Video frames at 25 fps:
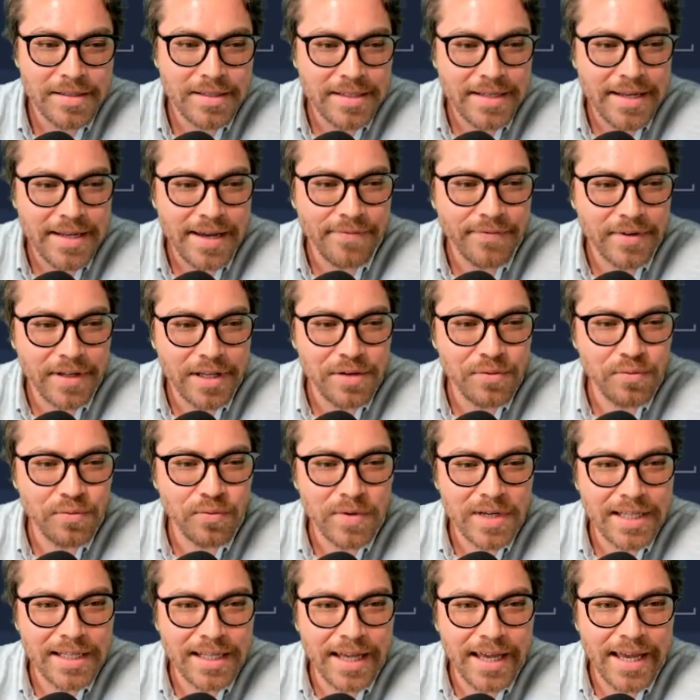Definitely
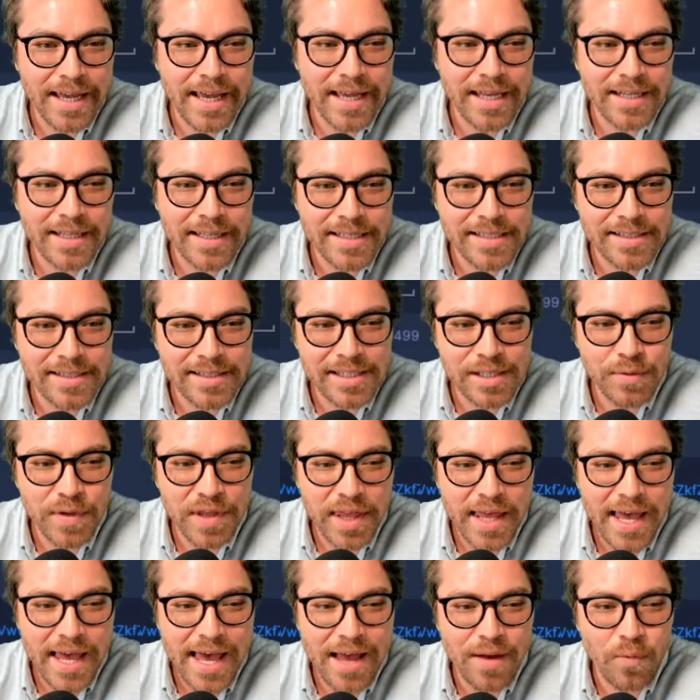relayed. Let's see
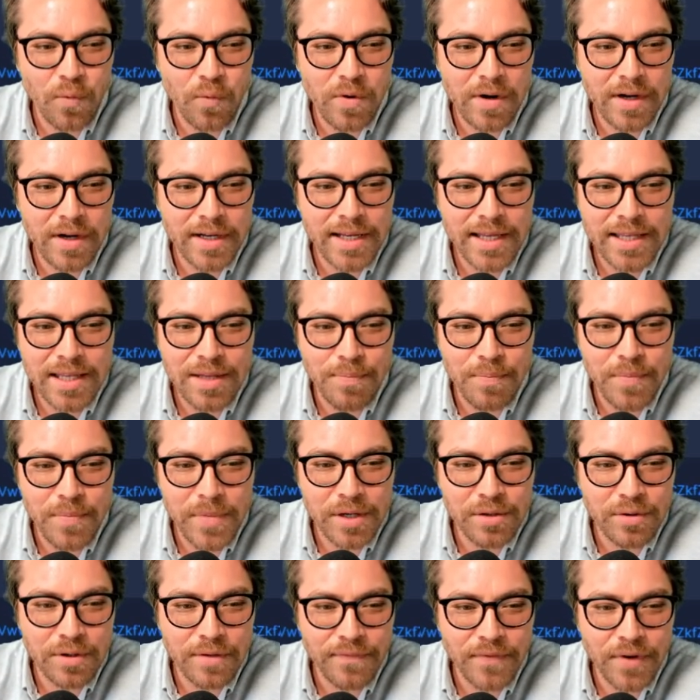what that one in the
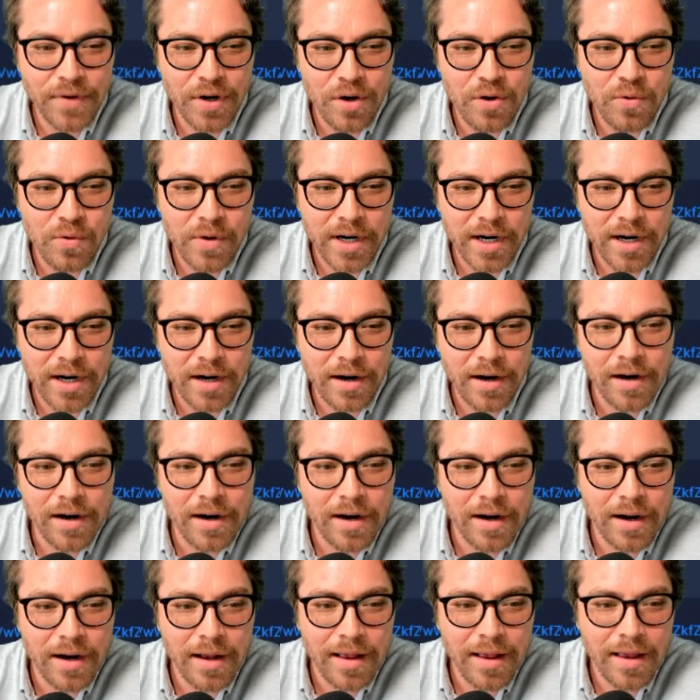middle of nowhere
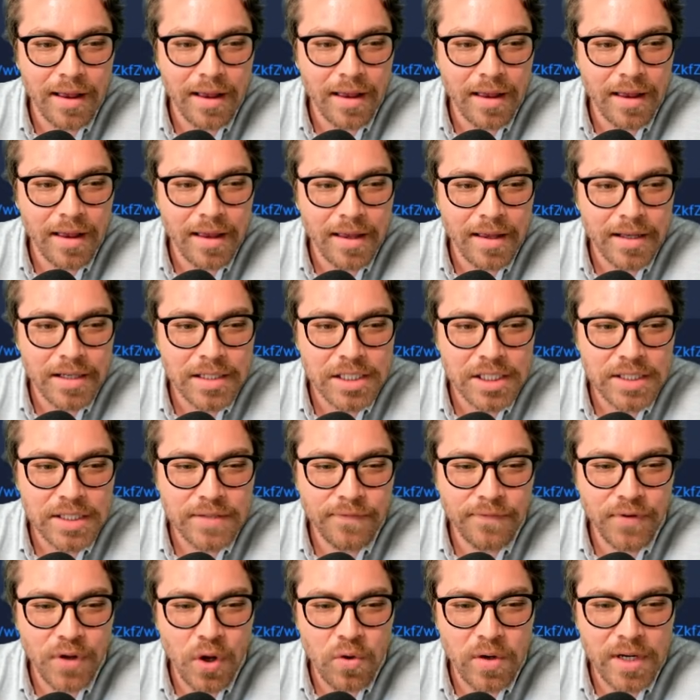just
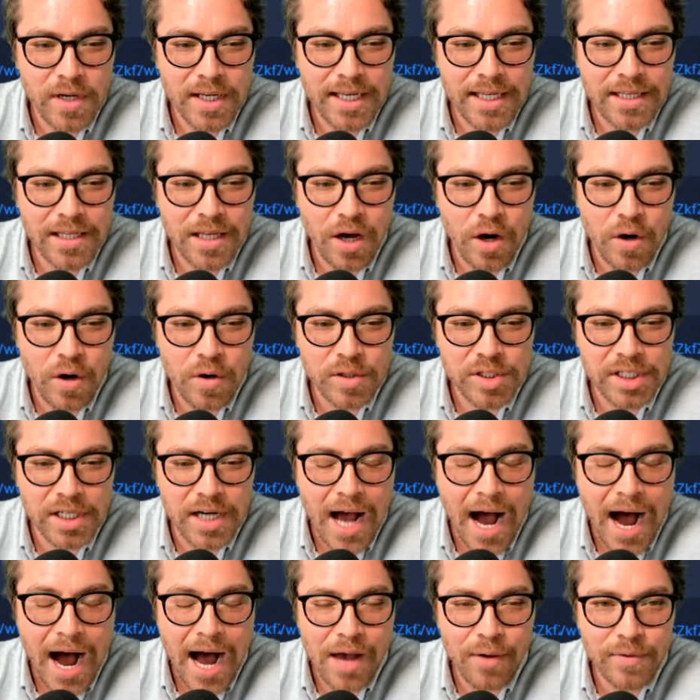floating in the
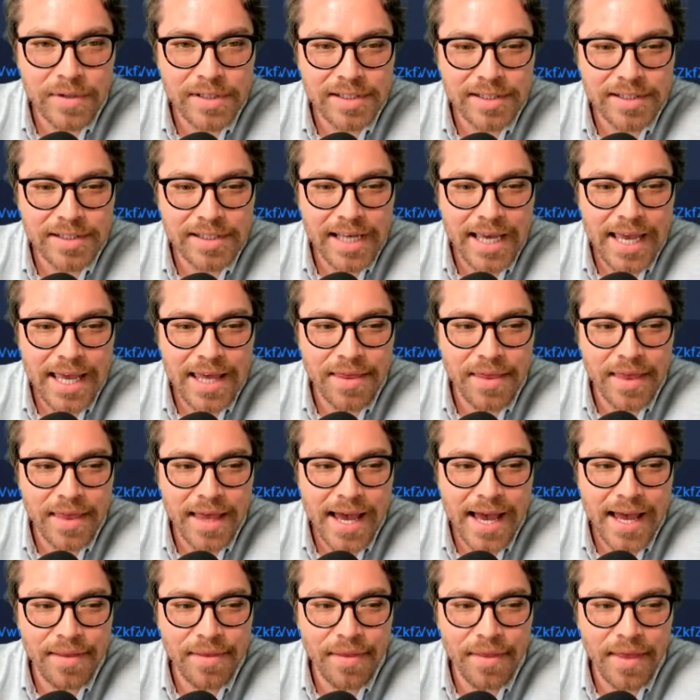ocean. I would say
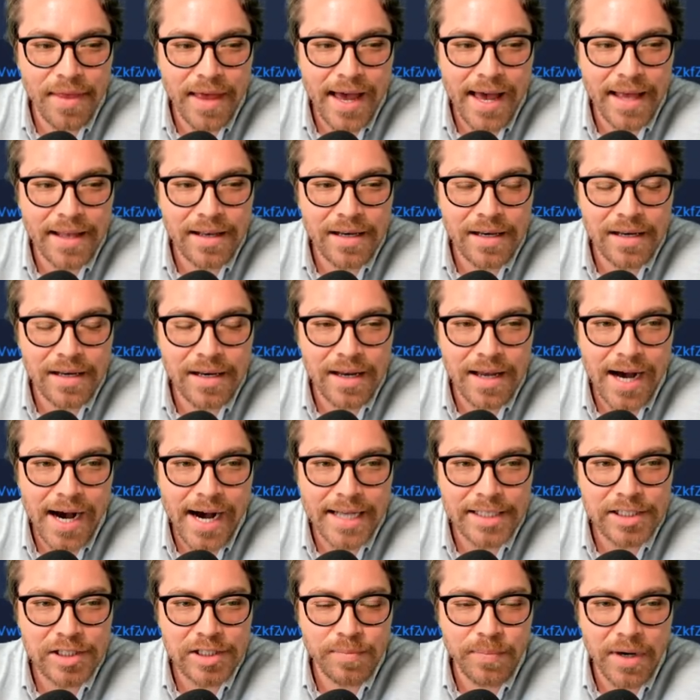that that
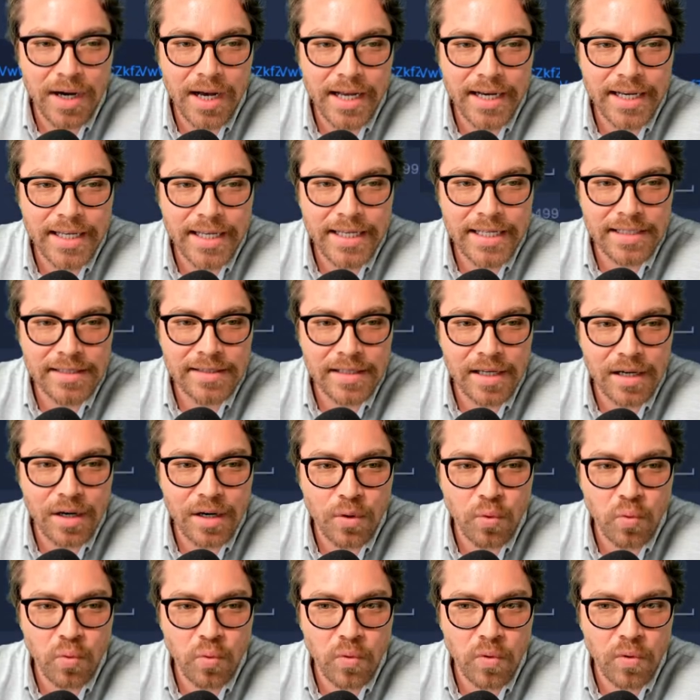hotspot is
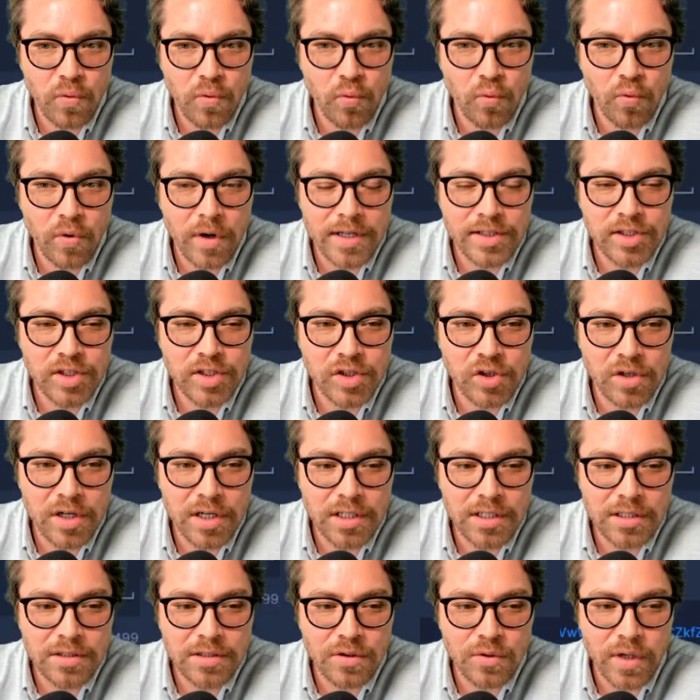uh,
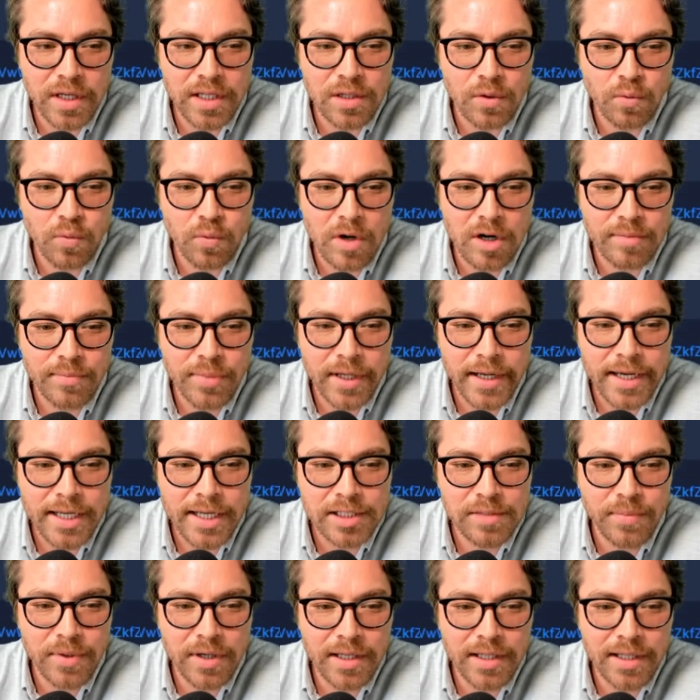asserted in, in the wrong
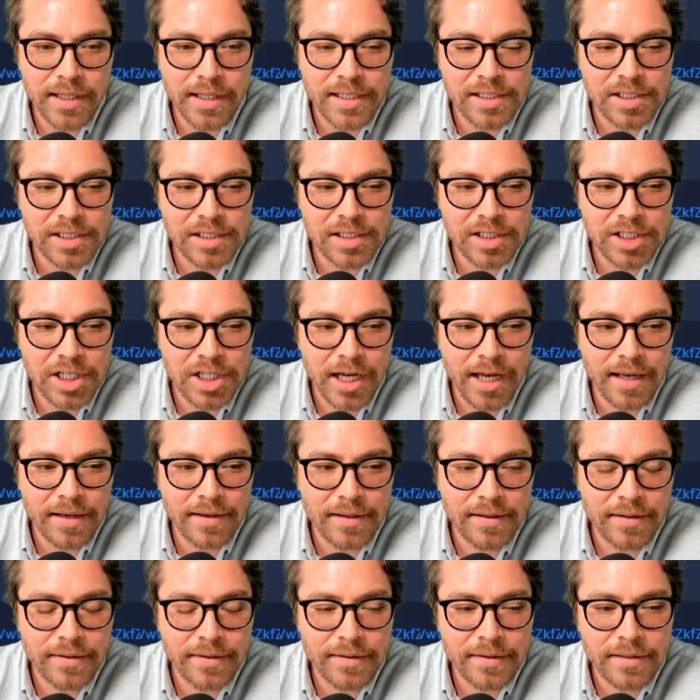place, but let's just
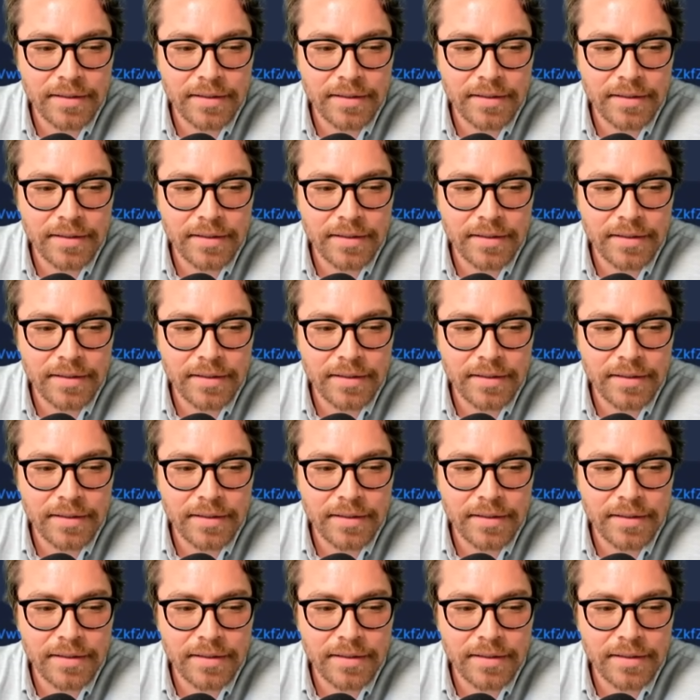check.